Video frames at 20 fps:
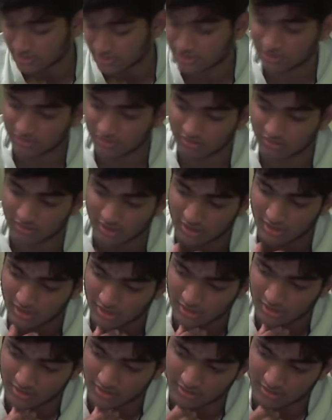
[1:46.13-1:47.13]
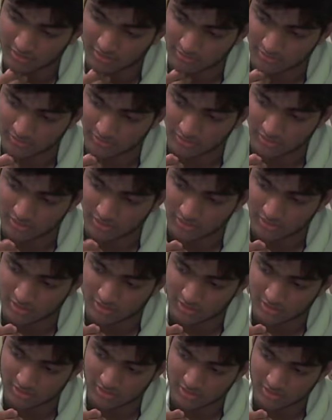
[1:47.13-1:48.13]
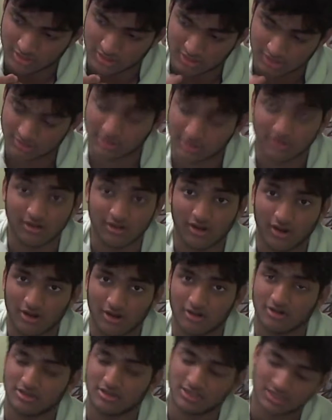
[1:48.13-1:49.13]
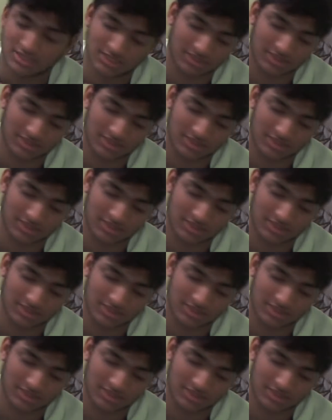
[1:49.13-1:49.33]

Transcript: story. So theater arts